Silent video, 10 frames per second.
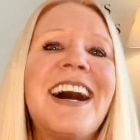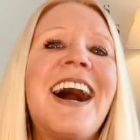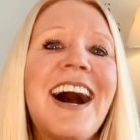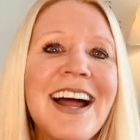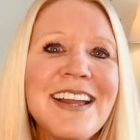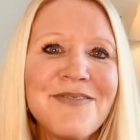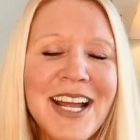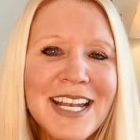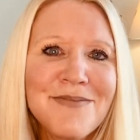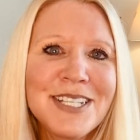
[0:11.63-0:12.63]
Hi, my
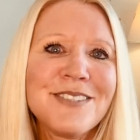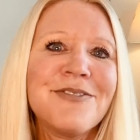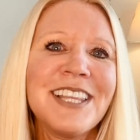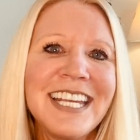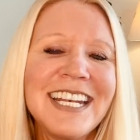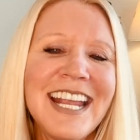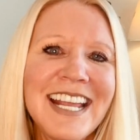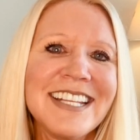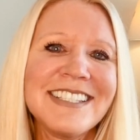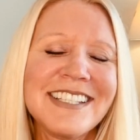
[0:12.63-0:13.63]
name is Felena
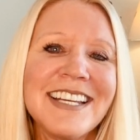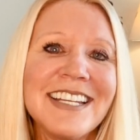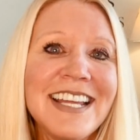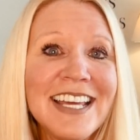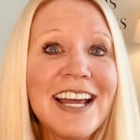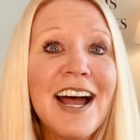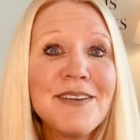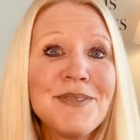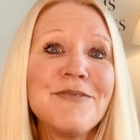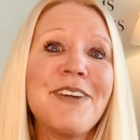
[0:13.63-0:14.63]
Hanson, and I'm
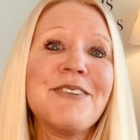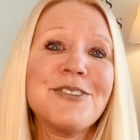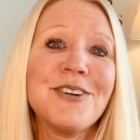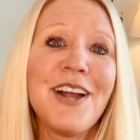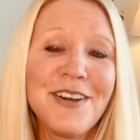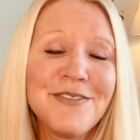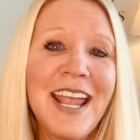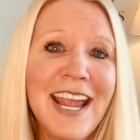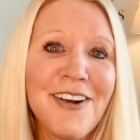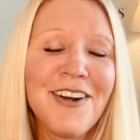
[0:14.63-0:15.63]
the founder of
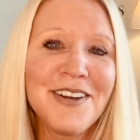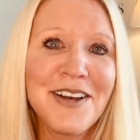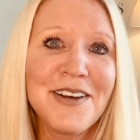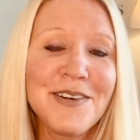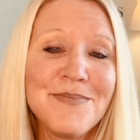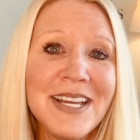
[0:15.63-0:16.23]
Hera Hub